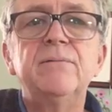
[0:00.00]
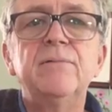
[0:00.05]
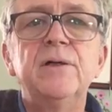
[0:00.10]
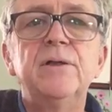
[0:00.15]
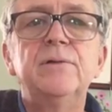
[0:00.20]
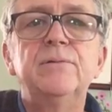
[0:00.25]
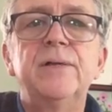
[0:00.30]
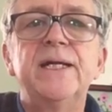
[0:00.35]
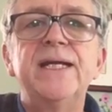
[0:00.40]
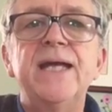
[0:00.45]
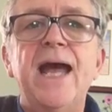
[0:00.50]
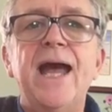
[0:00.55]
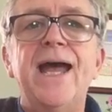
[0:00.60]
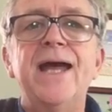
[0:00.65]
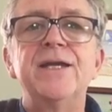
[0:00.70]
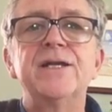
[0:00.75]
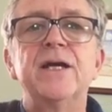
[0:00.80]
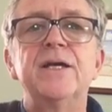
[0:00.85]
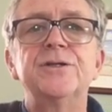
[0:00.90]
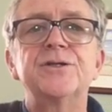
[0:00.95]
will we
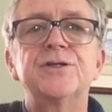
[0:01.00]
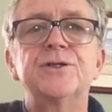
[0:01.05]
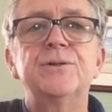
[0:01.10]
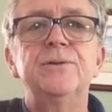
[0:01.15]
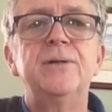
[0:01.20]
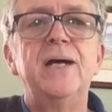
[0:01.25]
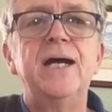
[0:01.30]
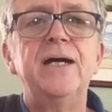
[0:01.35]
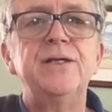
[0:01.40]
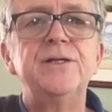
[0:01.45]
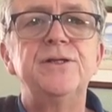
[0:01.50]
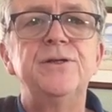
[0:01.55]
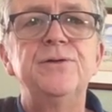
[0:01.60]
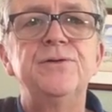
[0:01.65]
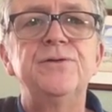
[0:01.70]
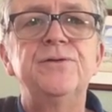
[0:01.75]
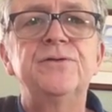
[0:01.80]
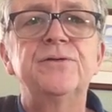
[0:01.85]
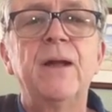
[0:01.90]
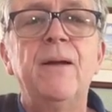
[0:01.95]
hand up to our
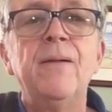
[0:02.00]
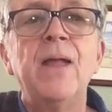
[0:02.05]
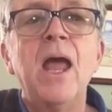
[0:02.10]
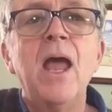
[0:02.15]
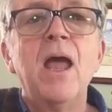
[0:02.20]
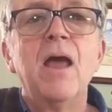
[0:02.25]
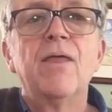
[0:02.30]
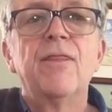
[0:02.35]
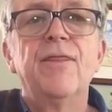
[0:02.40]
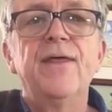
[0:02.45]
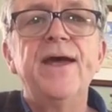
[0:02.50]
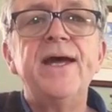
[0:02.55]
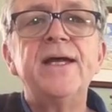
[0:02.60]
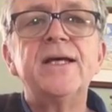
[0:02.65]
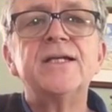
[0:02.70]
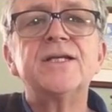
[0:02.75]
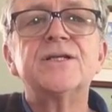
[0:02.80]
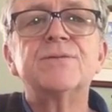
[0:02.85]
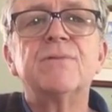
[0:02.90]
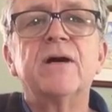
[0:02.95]
youth?
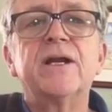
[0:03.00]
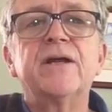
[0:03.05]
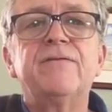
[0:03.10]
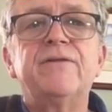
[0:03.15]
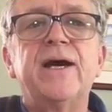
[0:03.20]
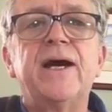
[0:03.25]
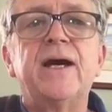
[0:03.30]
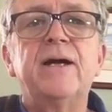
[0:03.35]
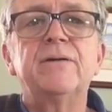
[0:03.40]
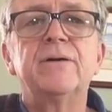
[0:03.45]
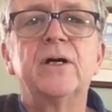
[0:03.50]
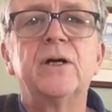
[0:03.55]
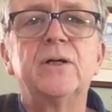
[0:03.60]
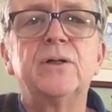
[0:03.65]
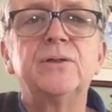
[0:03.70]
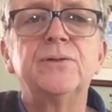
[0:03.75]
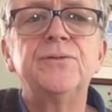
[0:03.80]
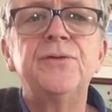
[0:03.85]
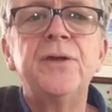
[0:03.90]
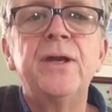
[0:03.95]
There's one of our
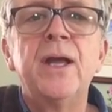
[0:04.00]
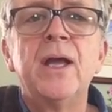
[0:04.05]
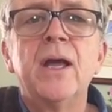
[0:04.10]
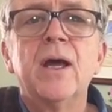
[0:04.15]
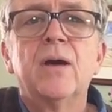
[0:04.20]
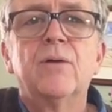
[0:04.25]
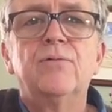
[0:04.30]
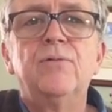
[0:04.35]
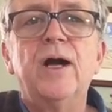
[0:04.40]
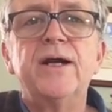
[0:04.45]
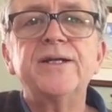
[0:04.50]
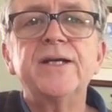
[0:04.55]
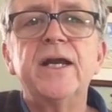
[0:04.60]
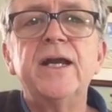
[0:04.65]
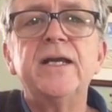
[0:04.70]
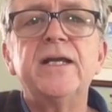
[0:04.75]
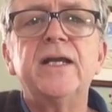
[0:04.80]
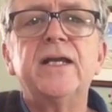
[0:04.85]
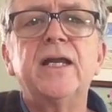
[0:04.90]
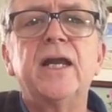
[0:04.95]
own,
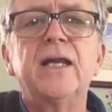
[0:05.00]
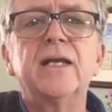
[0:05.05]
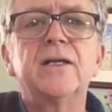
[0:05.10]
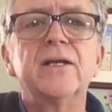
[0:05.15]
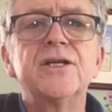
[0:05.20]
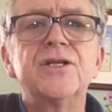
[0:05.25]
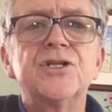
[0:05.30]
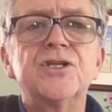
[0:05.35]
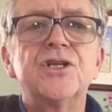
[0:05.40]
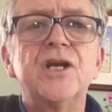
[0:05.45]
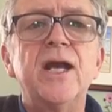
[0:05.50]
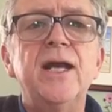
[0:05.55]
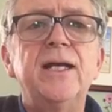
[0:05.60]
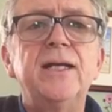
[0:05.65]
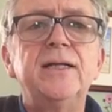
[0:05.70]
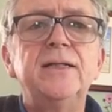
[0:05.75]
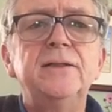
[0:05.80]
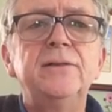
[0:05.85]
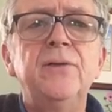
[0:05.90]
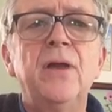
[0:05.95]
rotting in an English
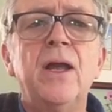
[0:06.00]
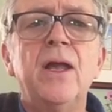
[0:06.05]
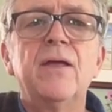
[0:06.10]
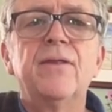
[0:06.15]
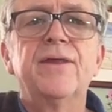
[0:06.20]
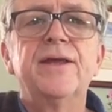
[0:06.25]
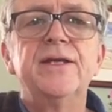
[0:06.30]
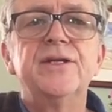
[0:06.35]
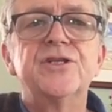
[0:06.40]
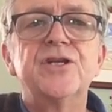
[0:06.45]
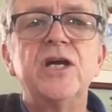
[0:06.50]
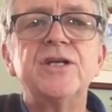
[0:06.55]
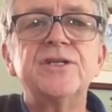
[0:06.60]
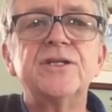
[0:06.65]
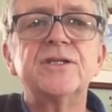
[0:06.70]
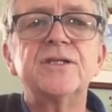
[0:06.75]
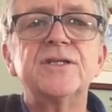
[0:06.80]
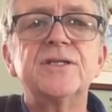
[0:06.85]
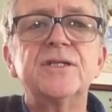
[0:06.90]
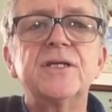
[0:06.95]
jail. The
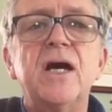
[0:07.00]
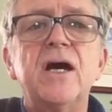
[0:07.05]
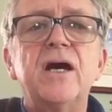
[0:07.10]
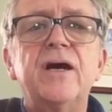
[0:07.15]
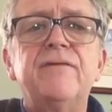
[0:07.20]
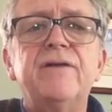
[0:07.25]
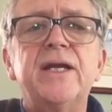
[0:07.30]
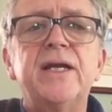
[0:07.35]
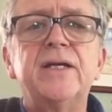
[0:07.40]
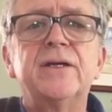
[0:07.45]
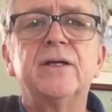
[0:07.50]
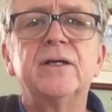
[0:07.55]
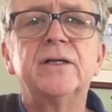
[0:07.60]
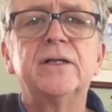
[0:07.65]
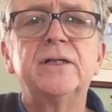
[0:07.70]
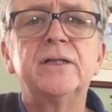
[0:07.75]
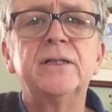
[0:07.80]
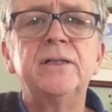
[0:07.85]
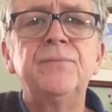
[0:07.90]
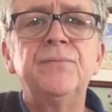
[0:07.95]
injustice of it
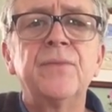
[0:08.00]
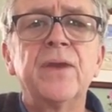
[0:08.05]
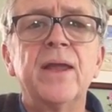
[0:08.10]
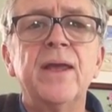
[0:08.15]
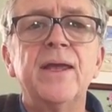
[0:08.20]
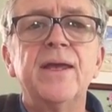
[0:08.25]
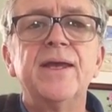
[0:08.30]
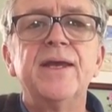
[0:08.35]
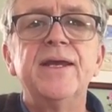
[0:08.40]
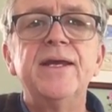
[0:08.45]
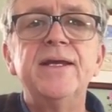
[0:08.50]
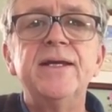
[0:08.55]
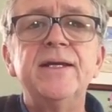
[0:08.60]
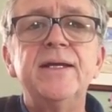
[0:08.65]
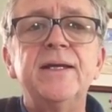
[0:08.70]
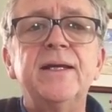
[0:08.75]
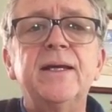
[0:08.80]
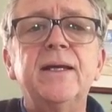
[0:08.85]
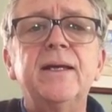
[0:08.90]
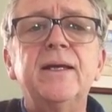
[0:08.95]
all
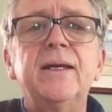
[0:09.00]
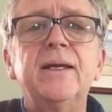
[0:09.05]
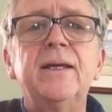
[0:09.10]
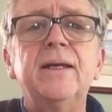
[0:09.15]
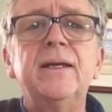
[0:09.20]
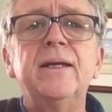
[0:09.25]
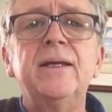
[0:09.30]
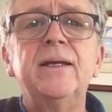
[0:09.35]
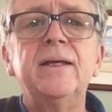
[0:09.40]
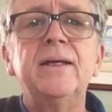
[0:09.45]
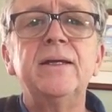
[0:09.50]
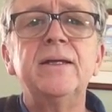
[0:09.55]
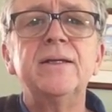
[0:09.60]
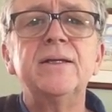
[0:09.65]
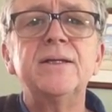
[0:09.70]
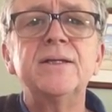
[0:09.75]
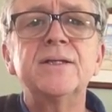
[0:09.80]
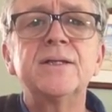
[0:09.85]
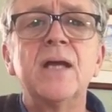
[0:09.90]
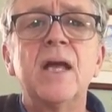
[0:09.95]

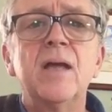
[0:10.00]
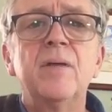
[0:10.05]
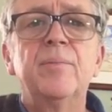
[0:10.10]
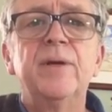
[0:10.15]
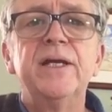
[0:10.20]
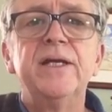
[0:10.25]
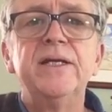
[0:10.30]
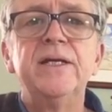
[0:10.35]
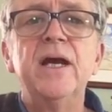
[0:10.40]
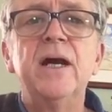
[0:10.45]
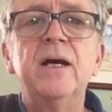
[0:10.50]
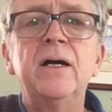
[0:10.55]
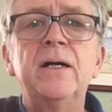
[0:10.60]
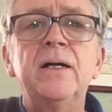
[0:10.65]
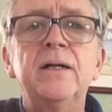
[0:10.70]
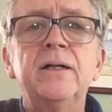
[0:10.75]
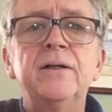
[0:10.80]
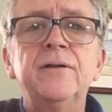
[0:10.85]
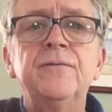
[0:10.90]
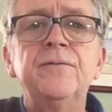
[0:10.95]
is
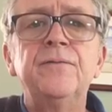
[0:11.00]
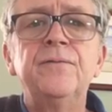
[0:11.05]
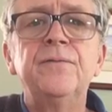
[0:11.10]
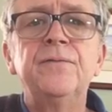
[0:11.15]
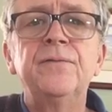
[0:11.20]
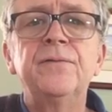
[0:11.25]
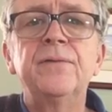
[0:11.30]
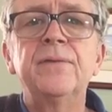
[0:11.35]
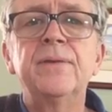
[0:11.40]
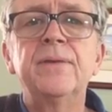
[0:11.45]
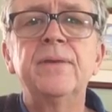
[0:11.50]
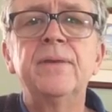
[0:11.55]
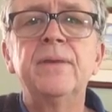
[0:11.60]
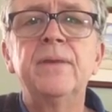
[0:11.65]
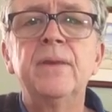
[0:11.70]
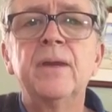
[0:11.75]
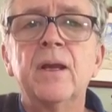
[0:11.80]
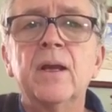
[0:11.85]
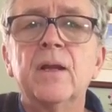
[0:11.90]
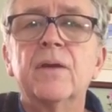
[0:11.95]
beyond
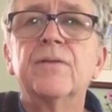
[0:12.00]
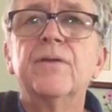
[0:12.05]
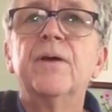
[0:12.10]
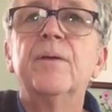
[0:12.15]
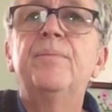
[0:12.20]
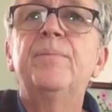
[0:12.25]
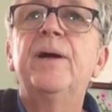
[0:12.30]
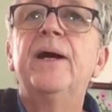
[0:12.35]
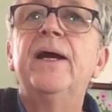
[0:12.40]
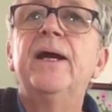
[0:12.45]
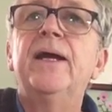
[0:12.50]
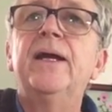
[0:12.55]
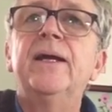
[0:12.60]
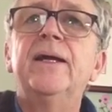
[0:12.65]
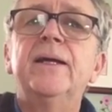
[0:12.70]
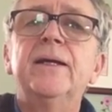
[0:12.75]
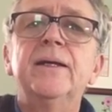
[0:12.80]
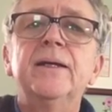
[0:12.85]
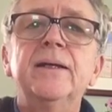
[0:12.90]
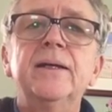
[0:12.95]
the
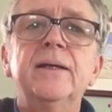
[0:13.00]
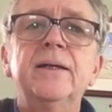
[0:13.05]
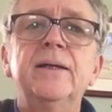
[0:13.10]
pale.